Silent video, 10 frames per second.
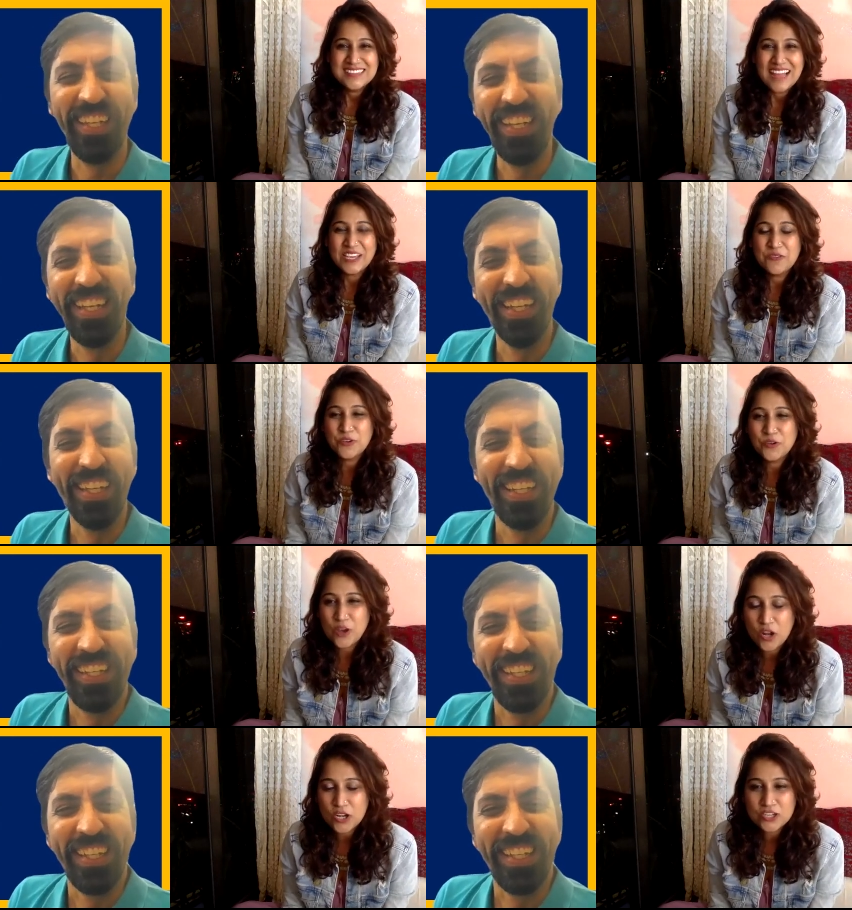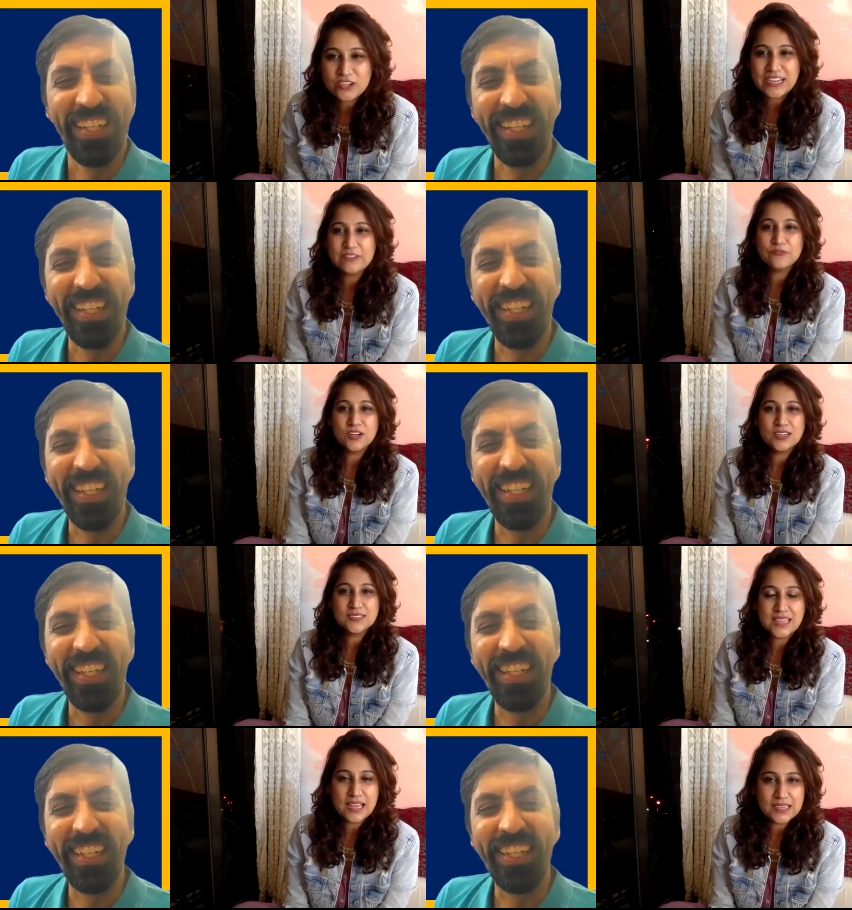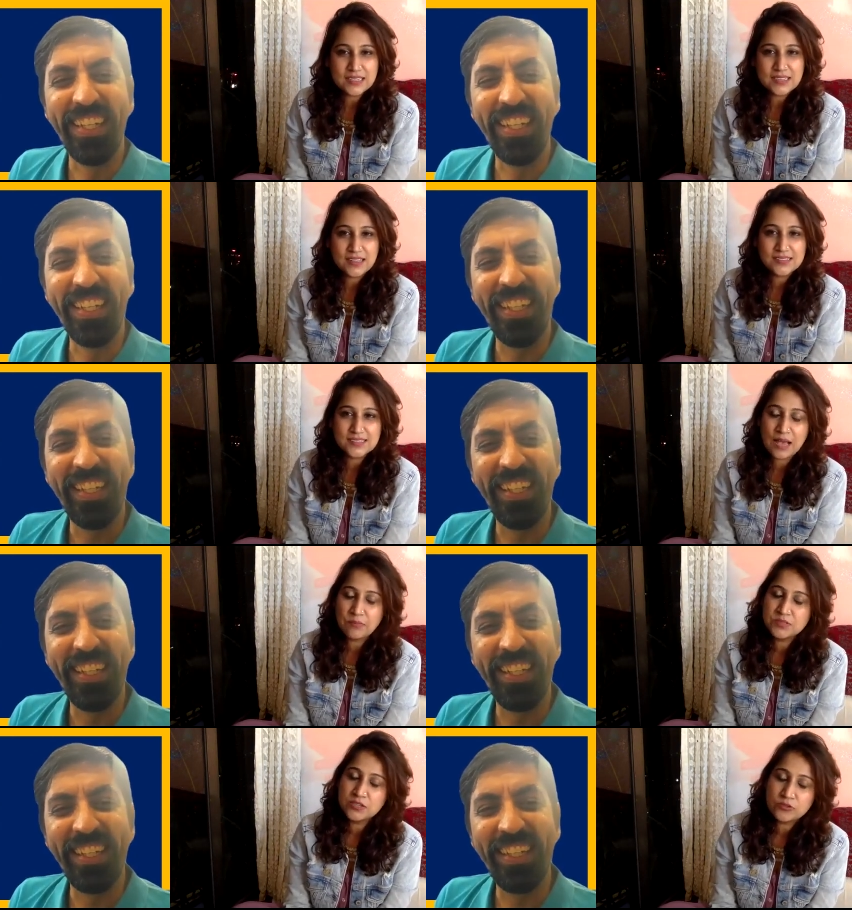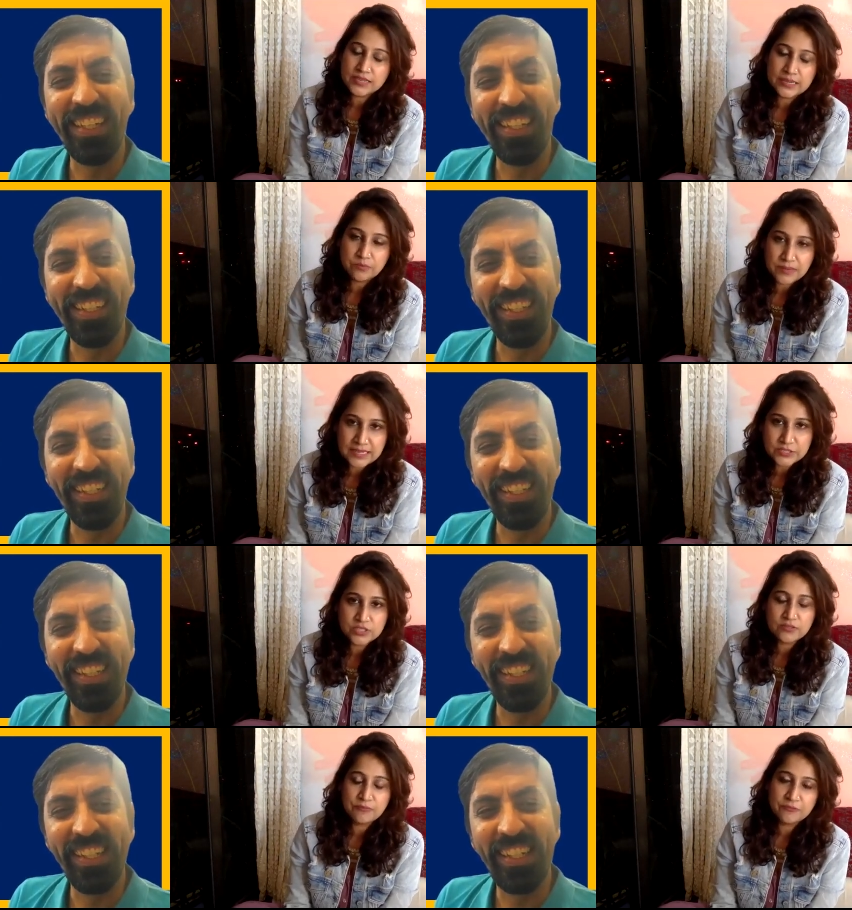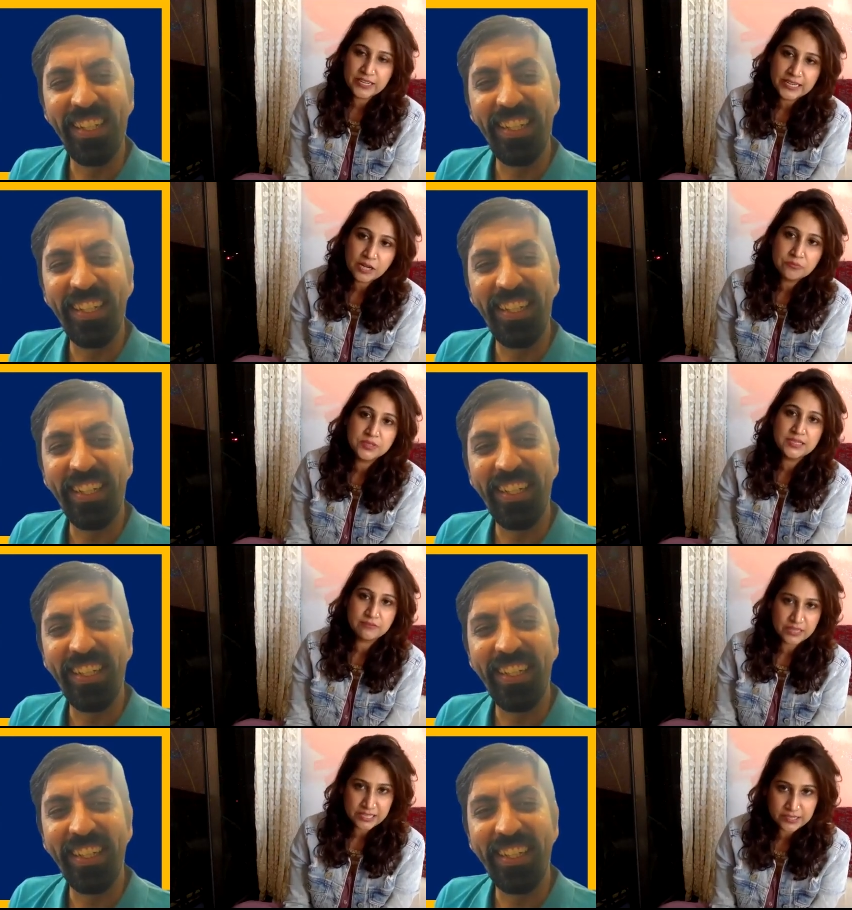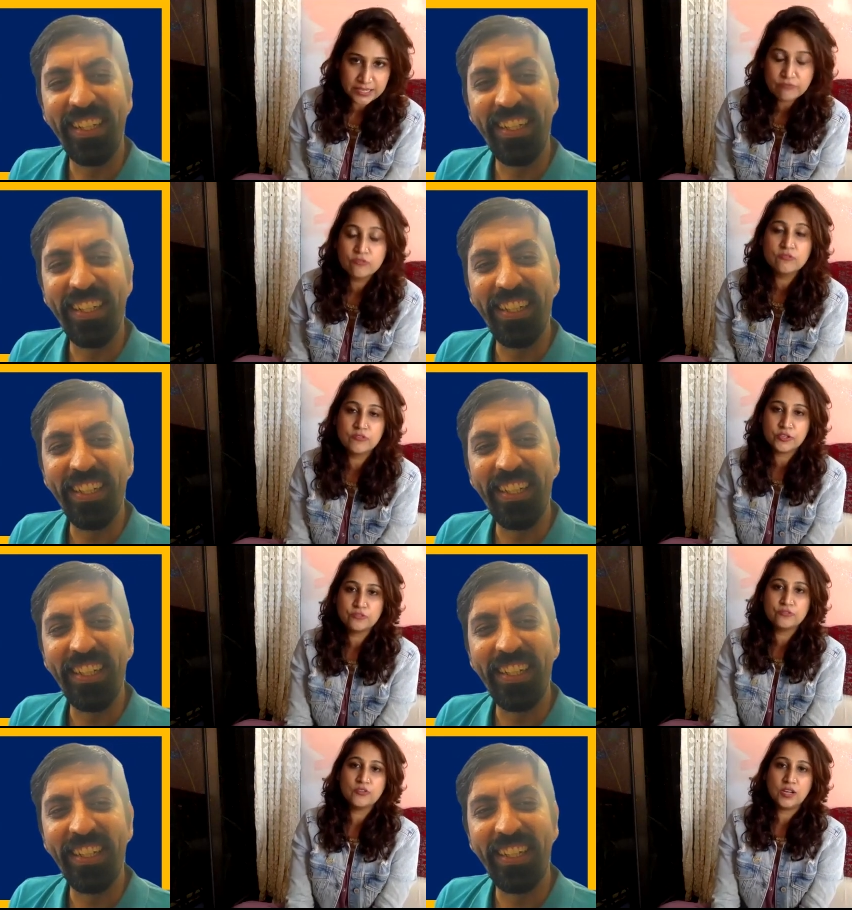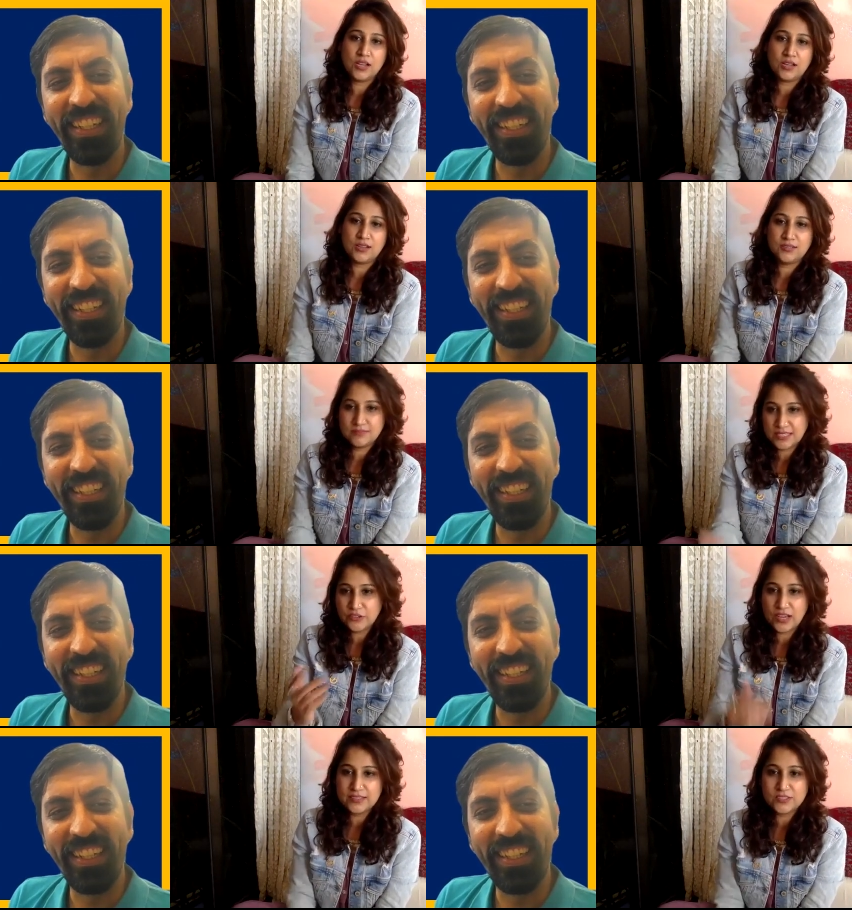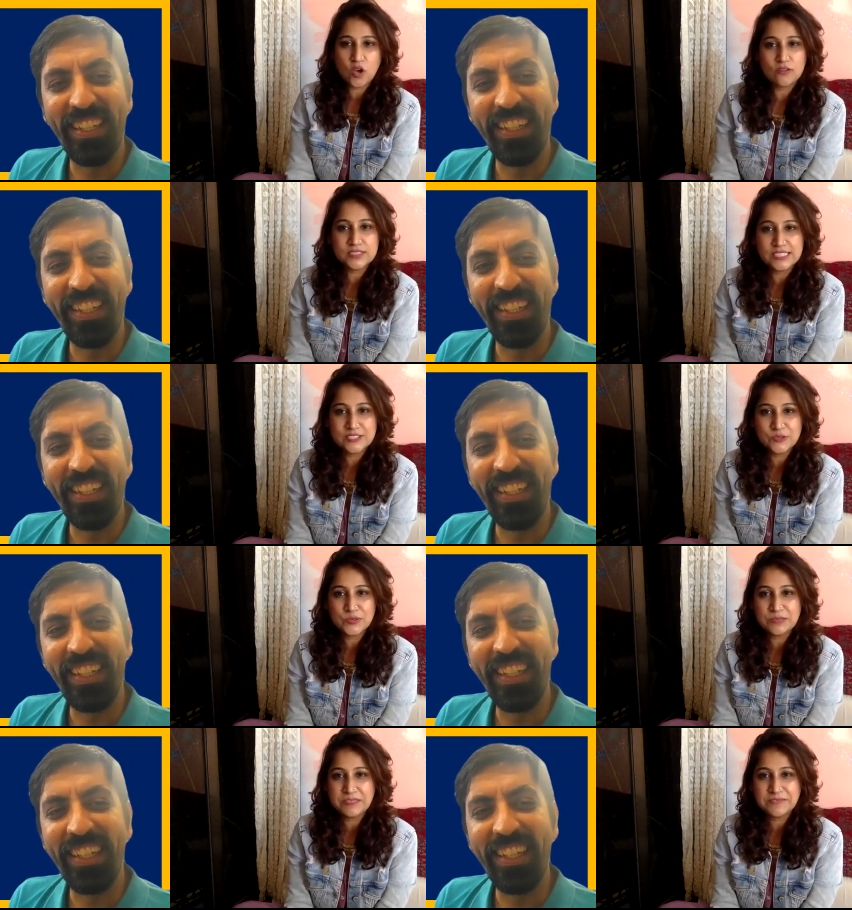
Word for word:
Speaker 1: Thank you for doing all your great work, Sahil. It's absolutely a pleasure. I'm very humble and very grateful for you uh, that you had this conversation with